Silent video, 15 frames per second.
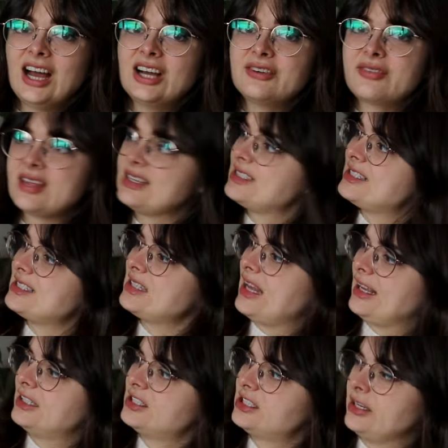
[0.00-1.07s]
of this
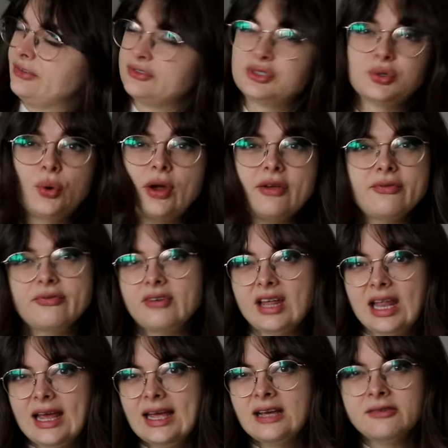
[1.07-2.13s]
like stuffed toy
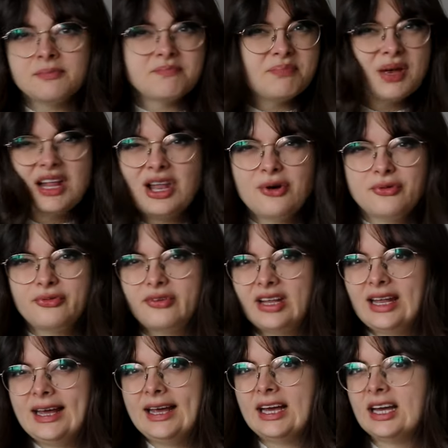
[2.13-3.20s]
filling, pillow
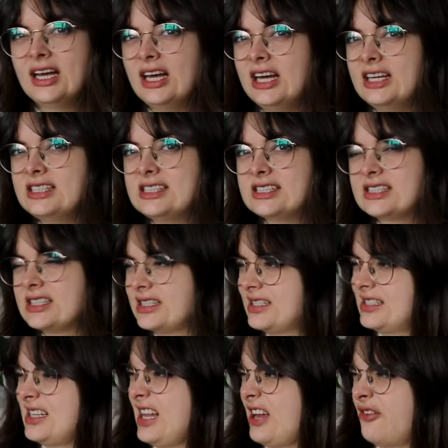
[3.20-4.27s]
filling, just the
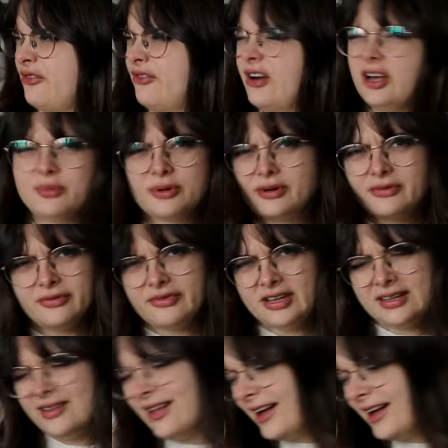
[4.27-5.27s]
like fiber fill,